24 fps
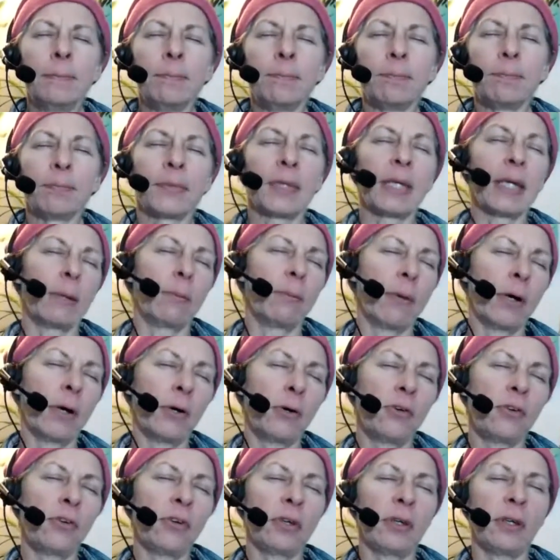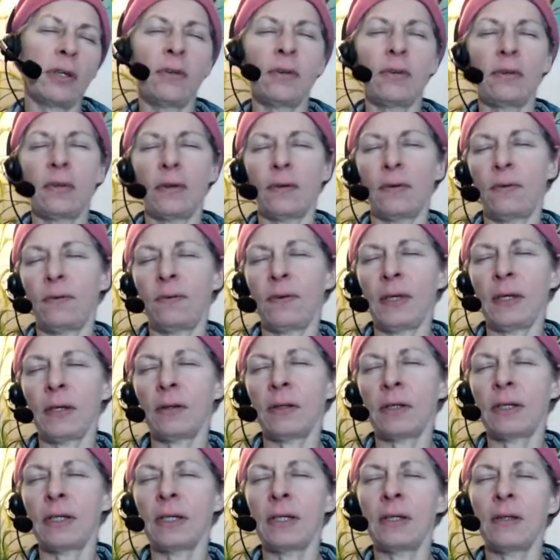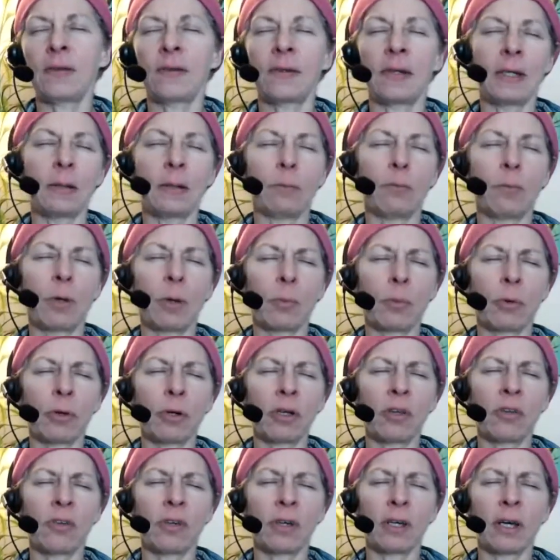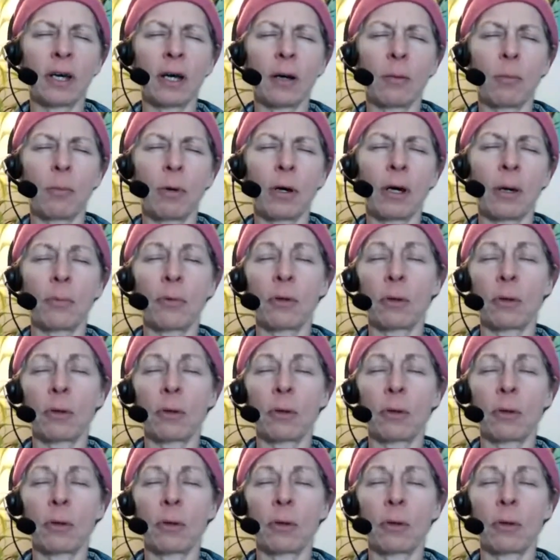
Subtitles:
the emotions, the feelings, any memories that come up.